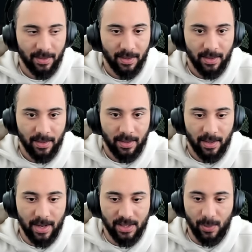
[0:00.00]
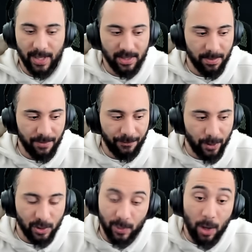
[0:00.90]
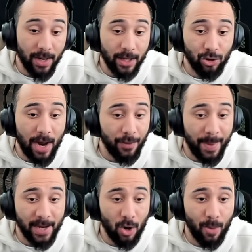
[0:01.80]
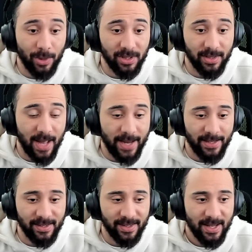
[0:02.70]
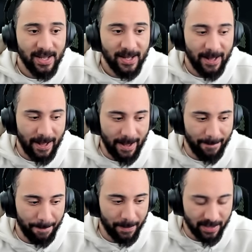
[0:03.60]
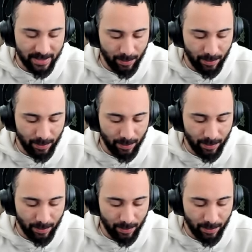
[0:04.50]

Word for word: All right, so we got some influence. We don't got to drive her back home, which is nice, because um, that